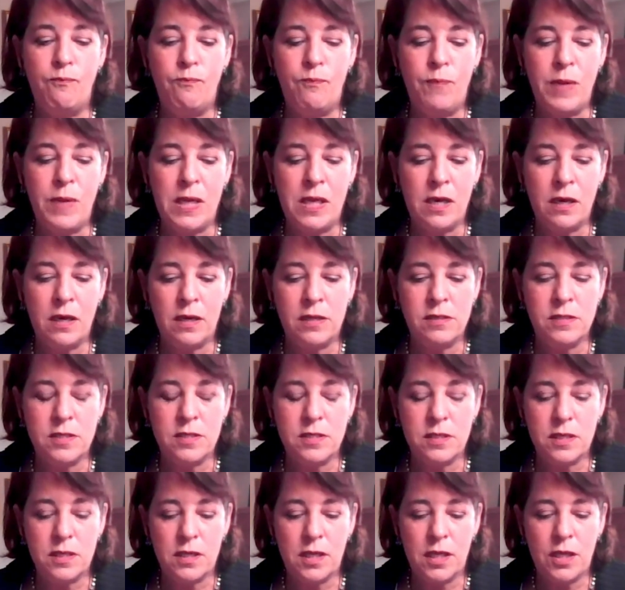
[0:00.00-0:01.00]

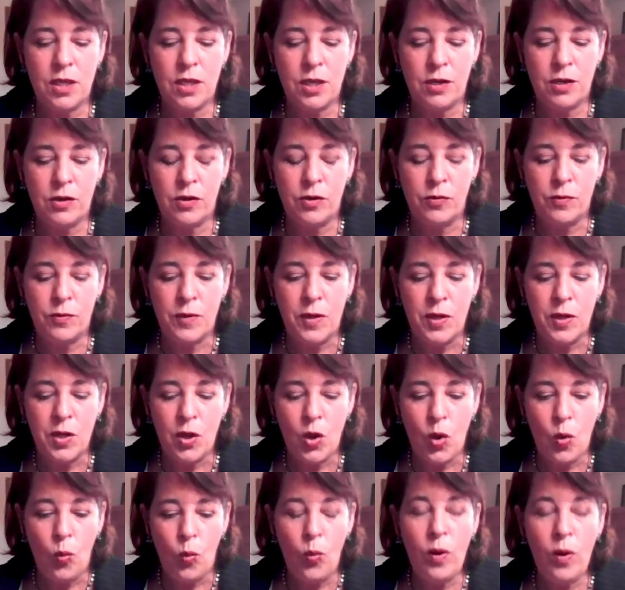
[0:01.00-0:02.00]
because,
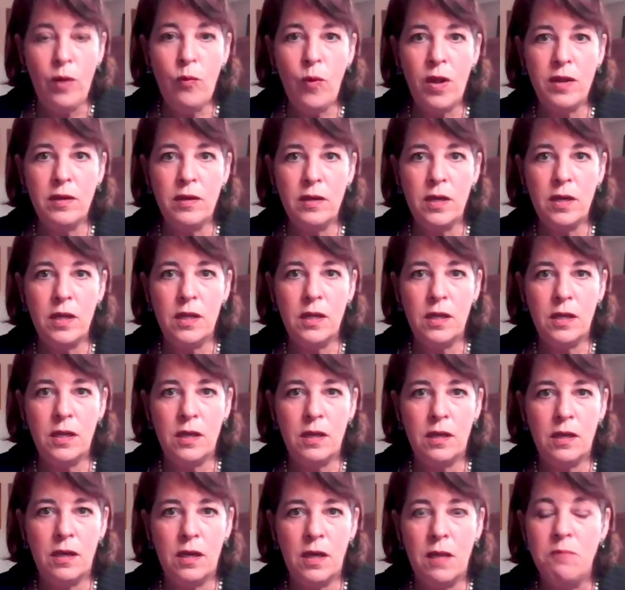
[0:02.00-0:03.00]
we went
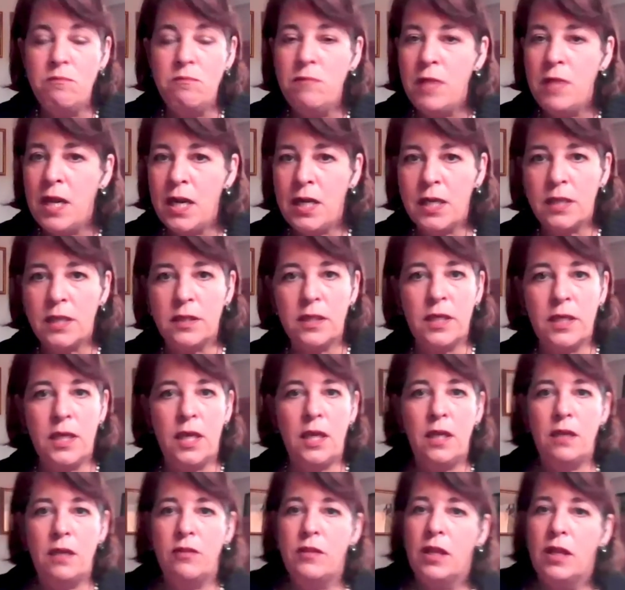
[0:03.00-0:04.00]

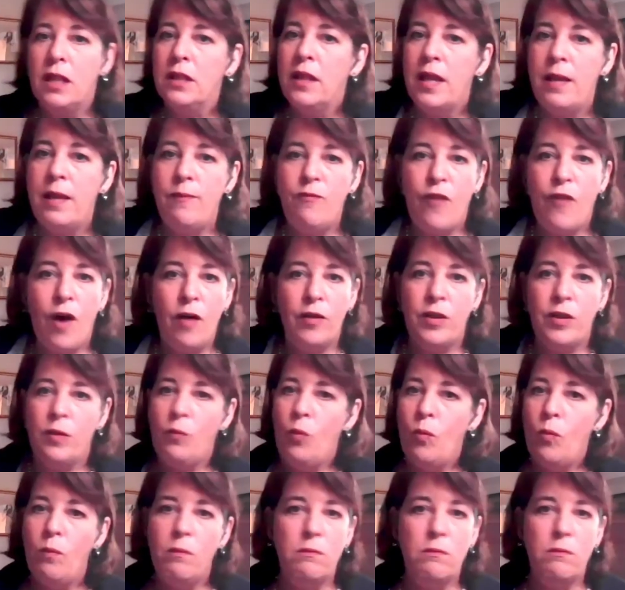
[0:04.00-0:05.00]
immediately, the claim
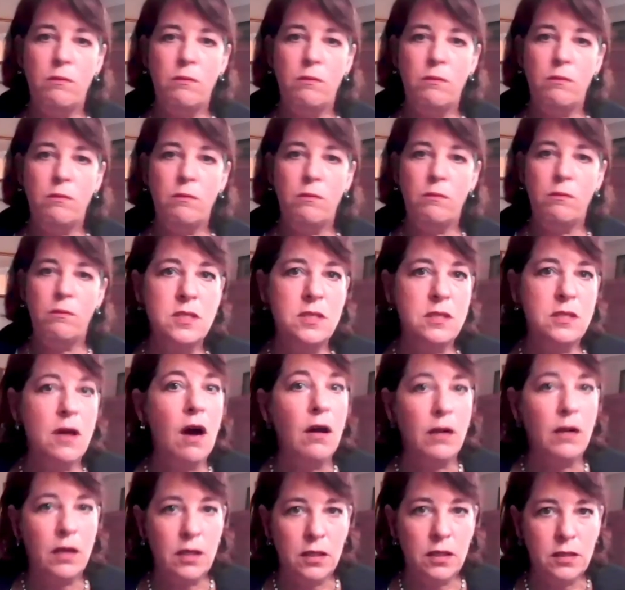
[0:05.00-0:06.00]
volume
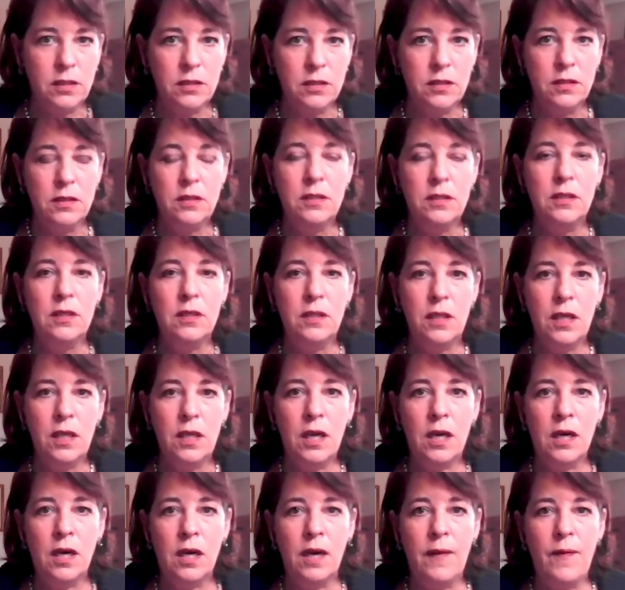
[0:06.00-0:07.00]
sunk
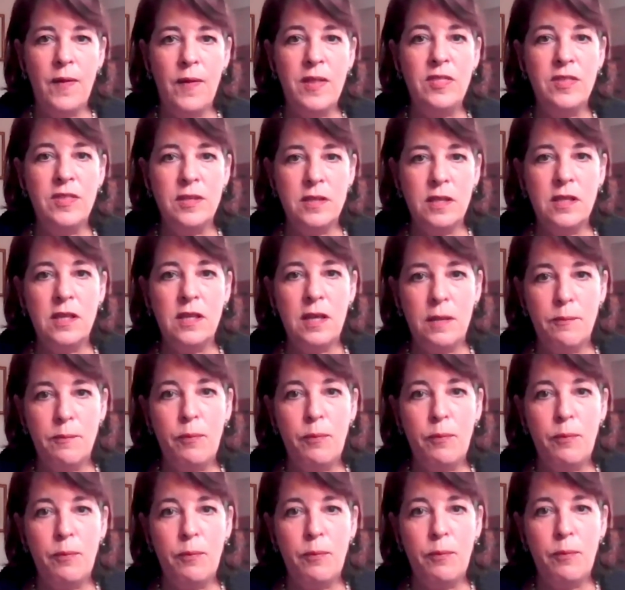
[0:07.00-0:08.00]
both in
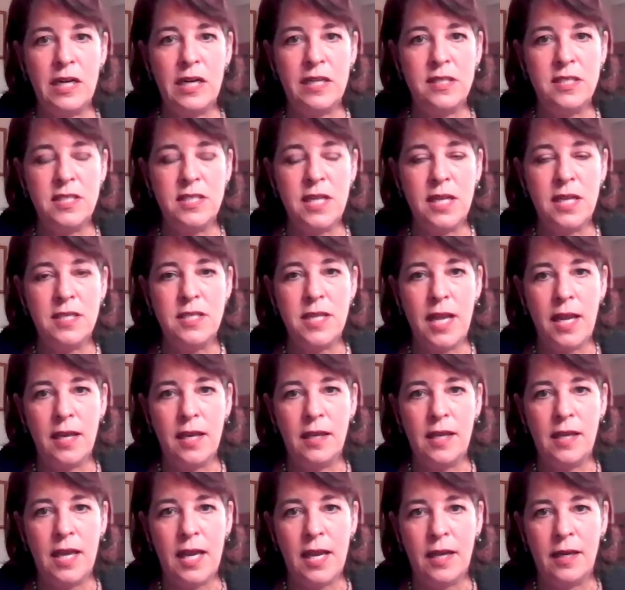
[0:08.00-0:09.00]
the United States
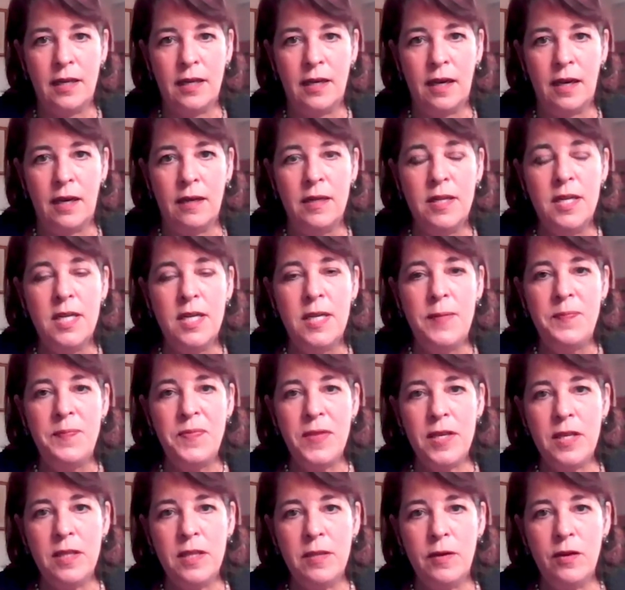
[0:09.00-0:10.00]
and Canada
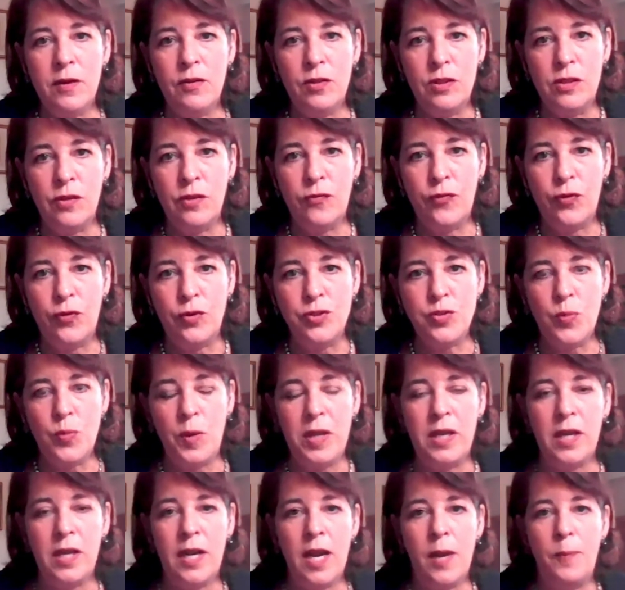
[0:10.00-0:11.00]
in the first
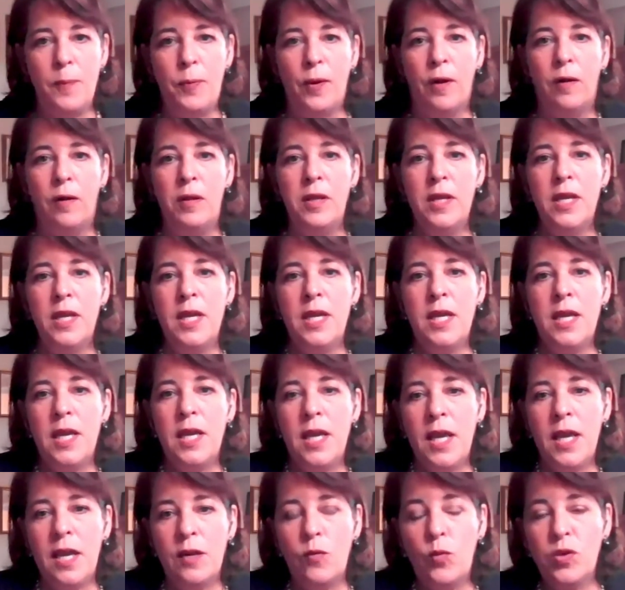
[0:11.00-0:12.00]
week in April.
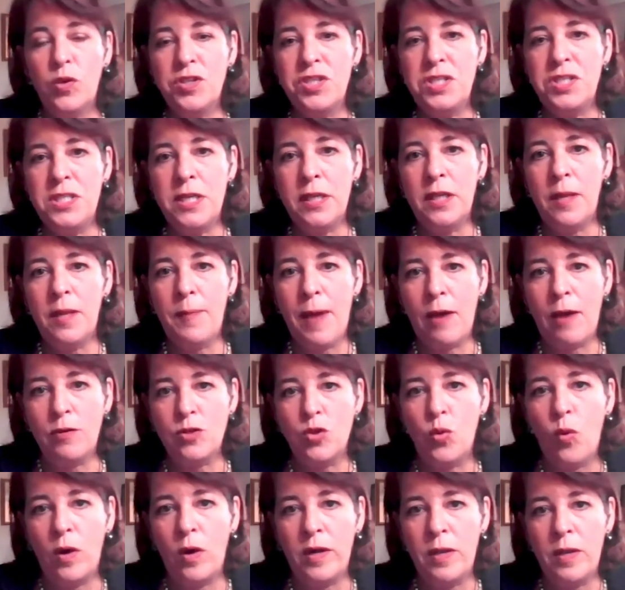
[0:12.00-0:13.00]
And we're still about
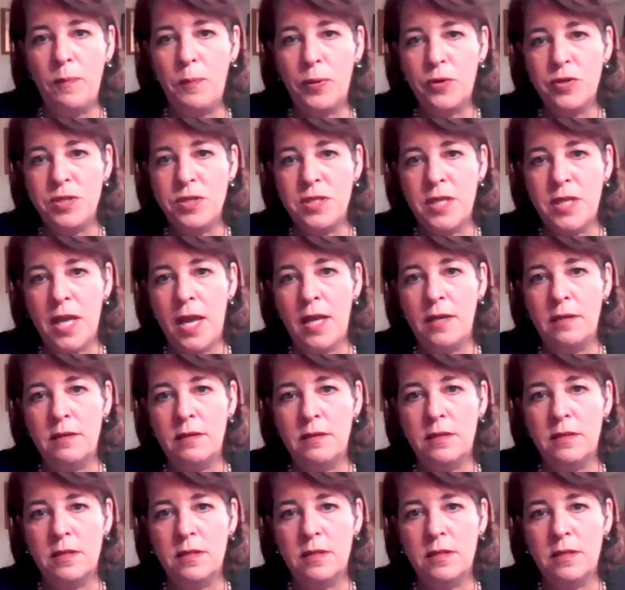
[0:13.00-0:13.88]
20%